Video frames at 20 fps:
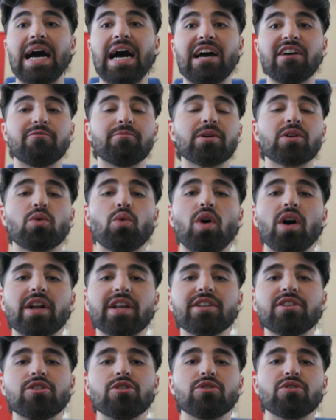I've been
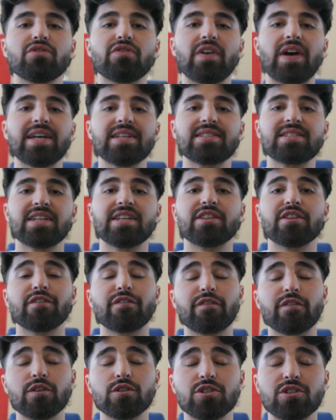wanting to invest in the
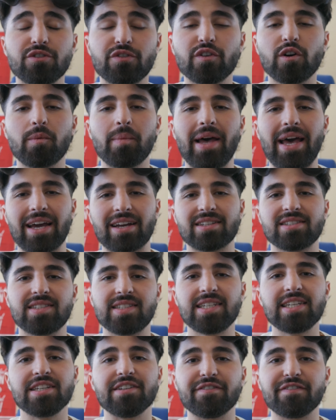Fujifilm
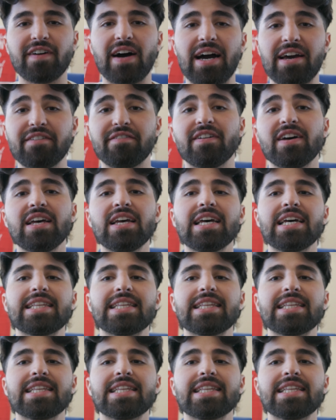X-T5.